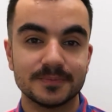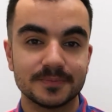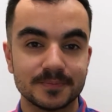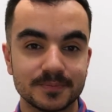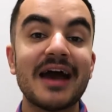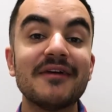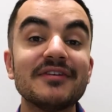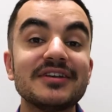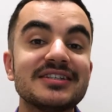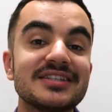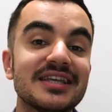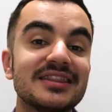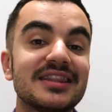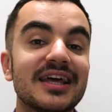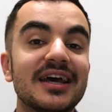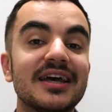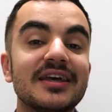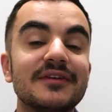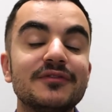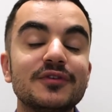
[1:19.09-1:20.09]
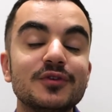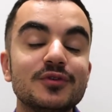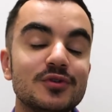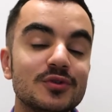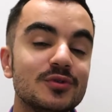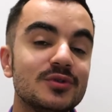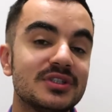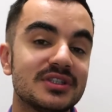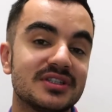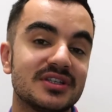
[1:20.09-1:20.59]
Having said that, if you
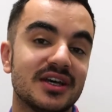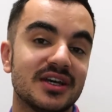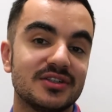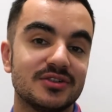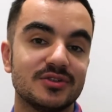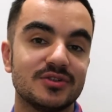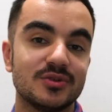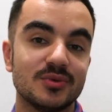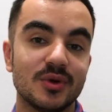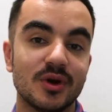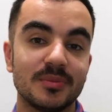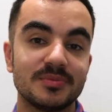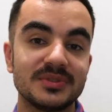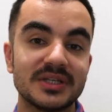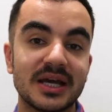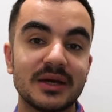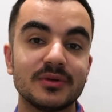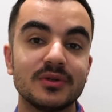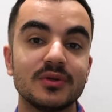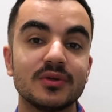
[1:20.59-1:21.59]
do decide to opt out,